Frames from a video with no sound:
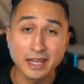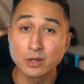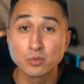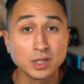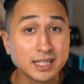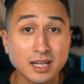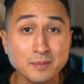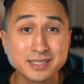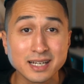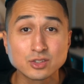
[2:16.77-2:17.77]
and it really
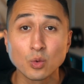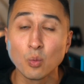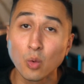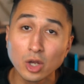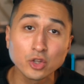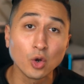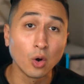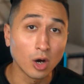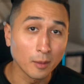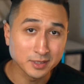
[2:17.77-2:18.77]
comes down to what
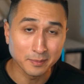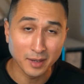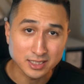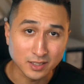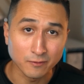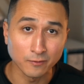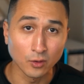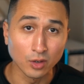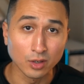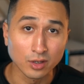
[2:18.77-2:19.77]
you're optimizing
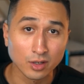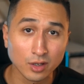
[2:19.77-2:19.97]
for.